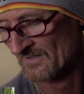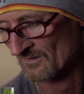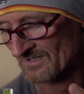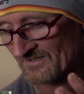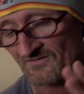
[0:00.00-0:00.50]

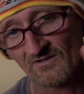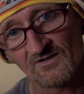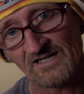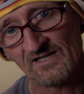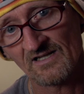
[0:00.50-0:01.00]
Okay, so
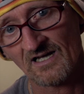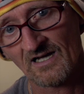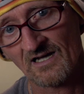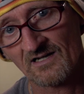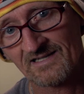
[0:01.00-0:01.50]

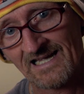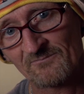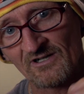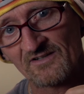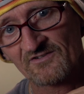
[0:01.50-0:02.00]
the
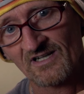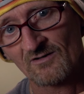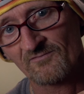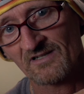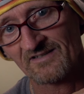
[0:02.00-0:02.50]
camera
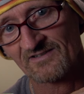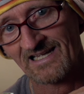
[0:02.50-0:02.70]
itself is